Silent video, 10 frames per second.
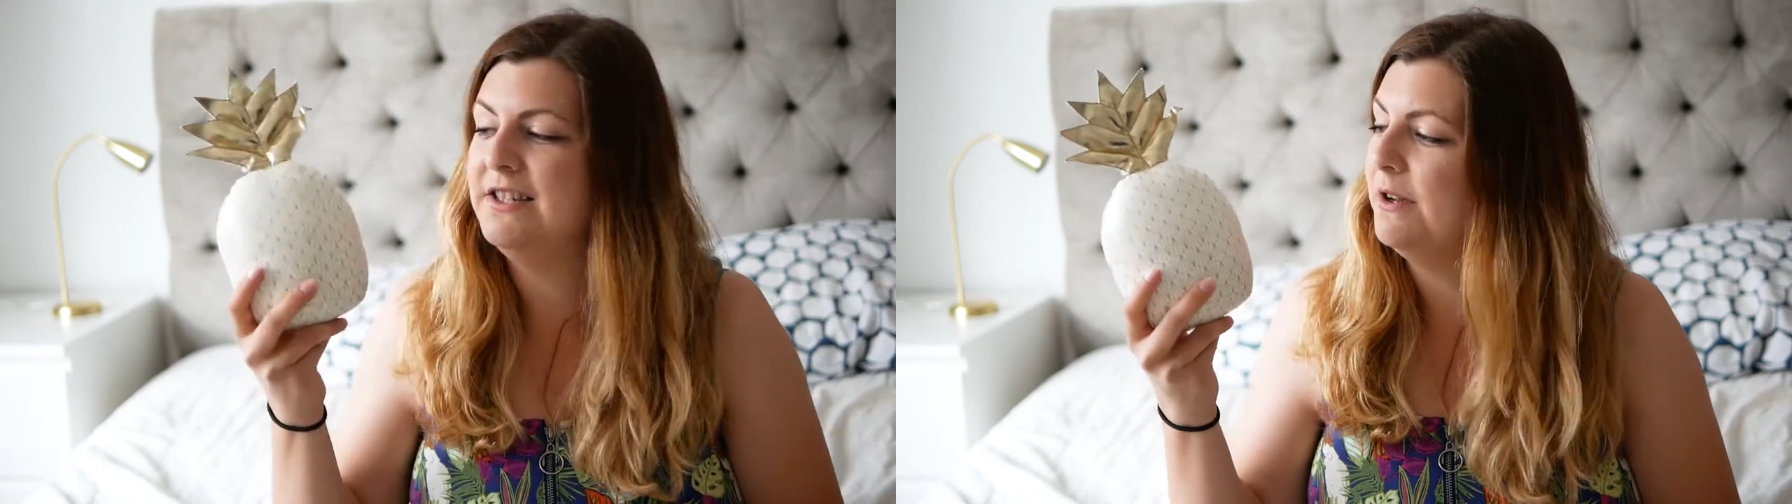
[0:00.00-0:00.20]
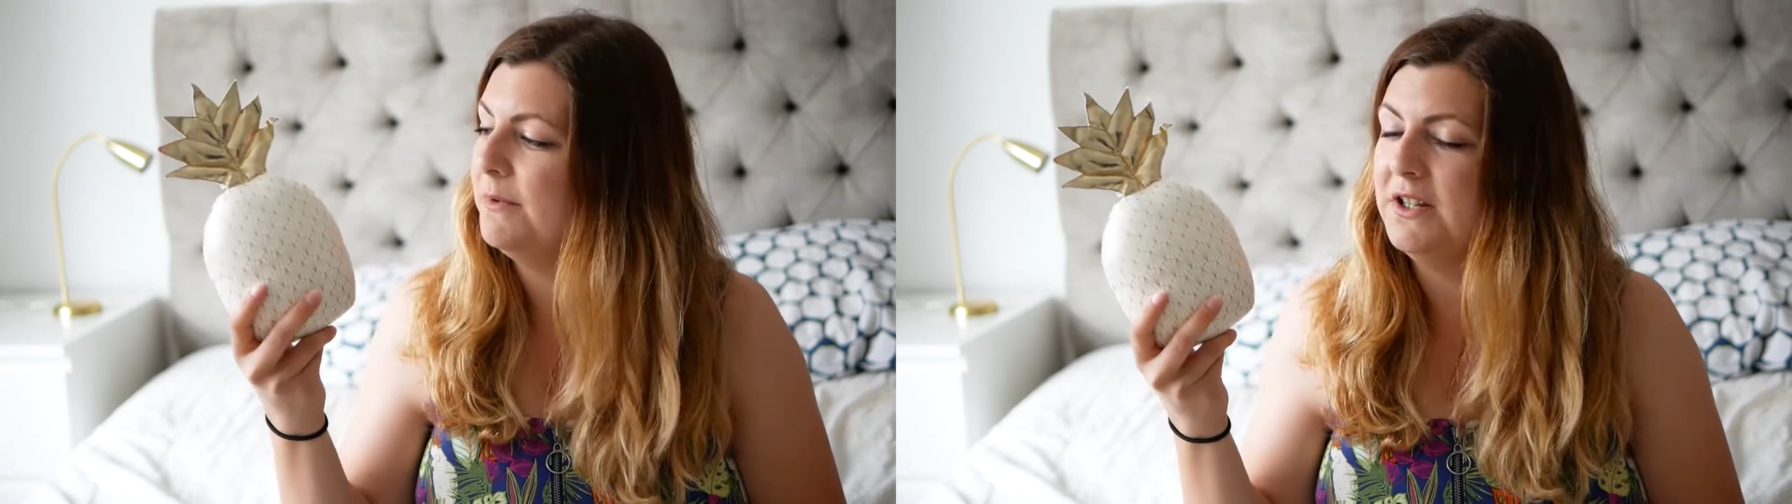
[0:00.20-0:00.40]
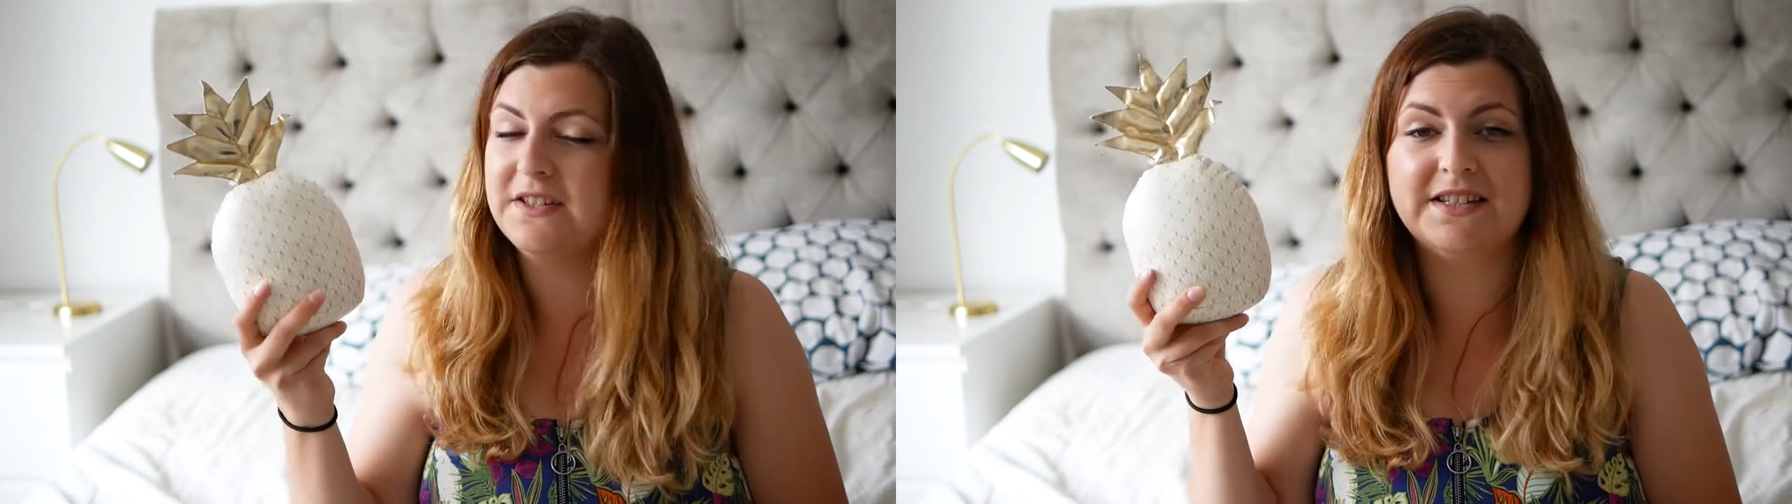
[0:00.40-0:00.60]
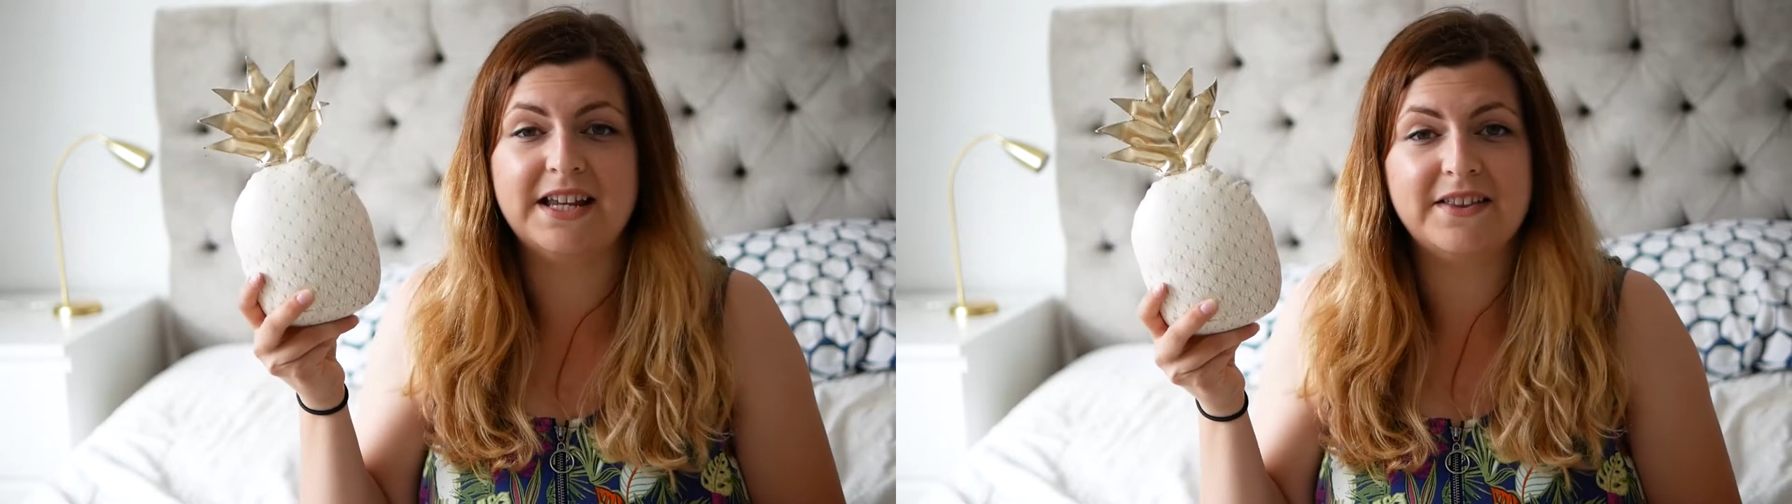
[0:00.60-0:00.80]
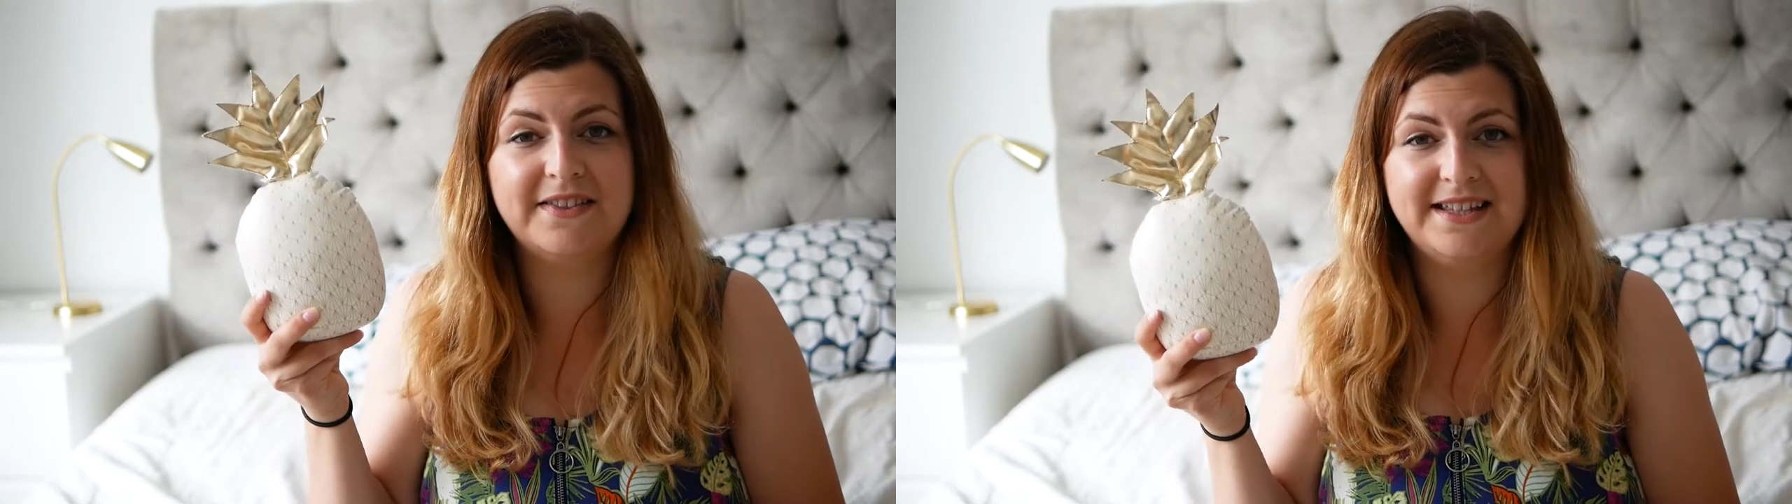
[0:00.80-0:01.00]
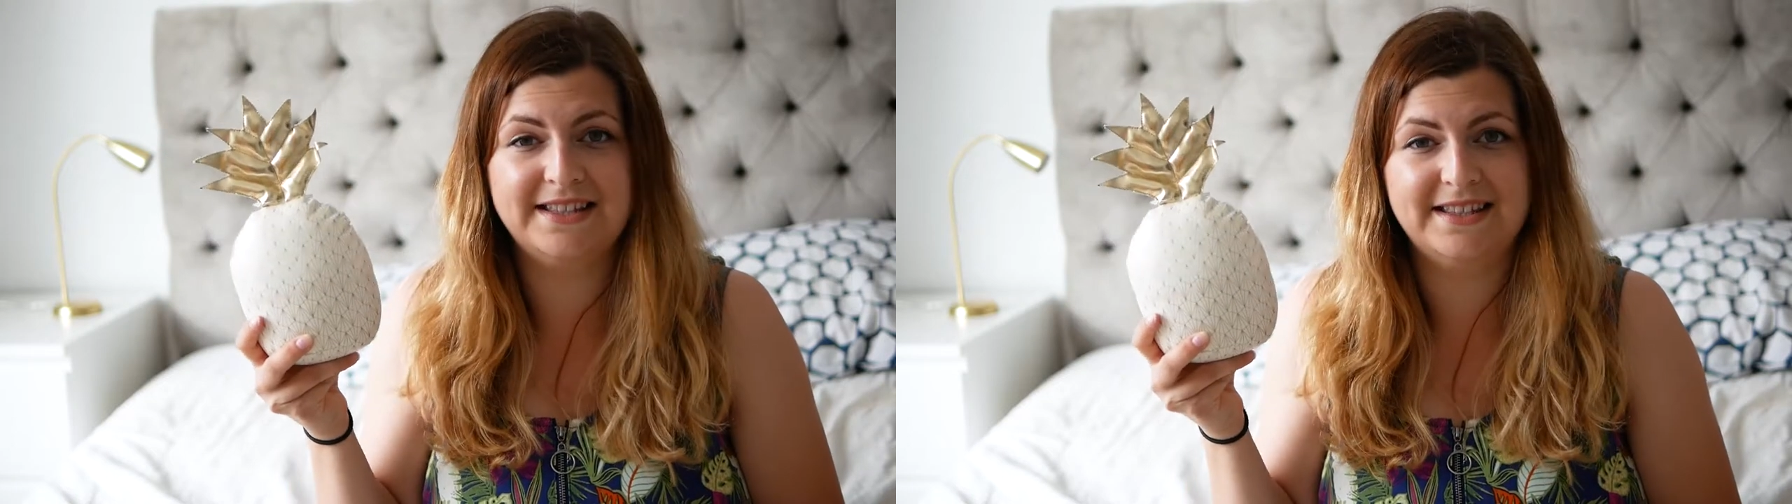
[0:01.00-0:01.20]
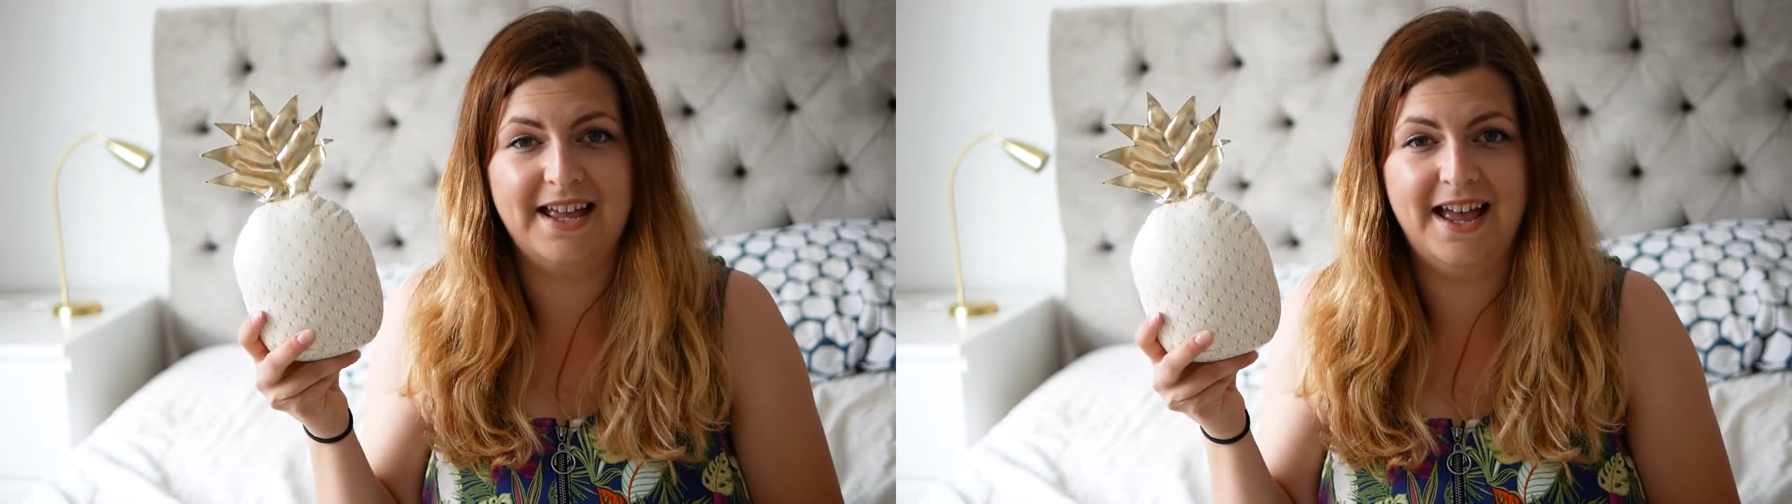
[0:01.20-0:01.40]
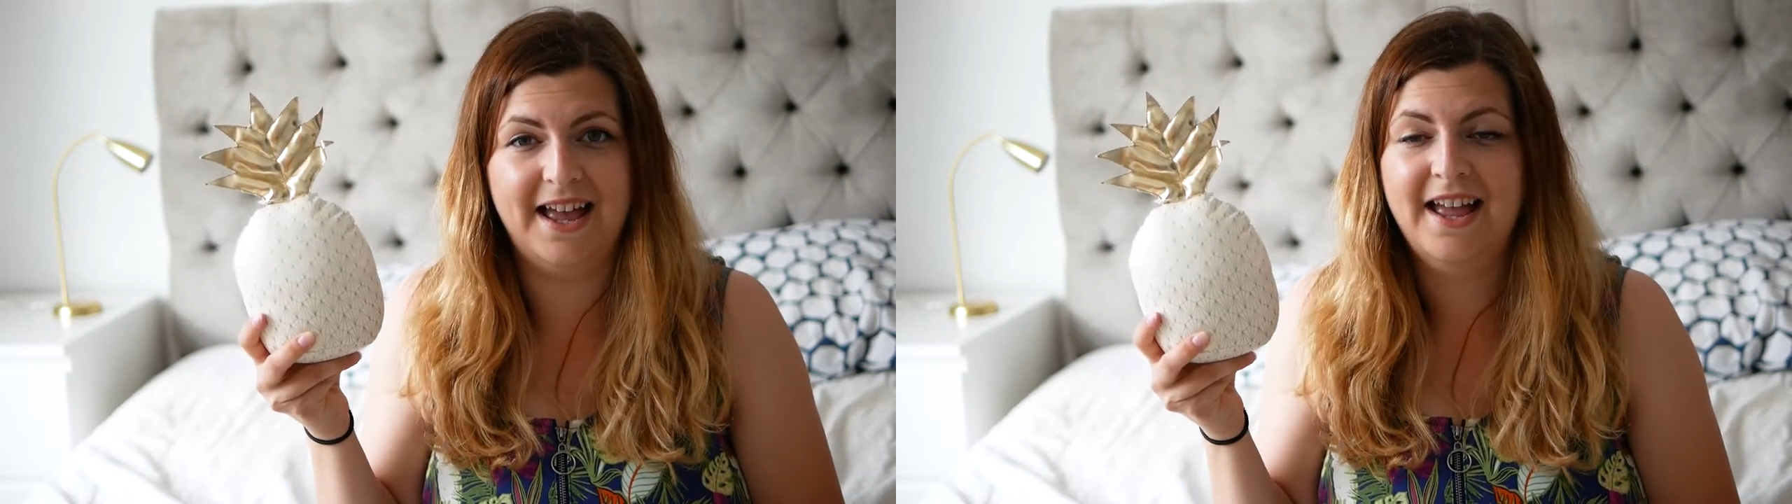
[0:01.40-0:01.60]
So I'm going to stick this
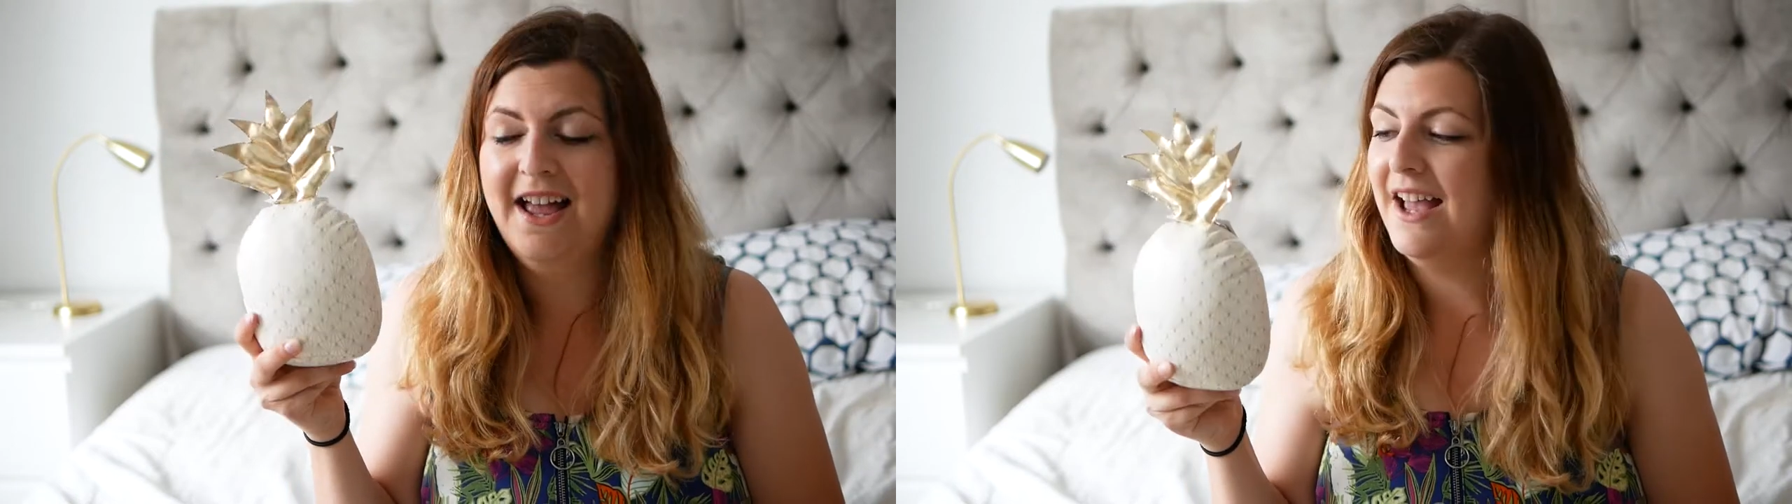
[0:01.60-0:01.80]
there,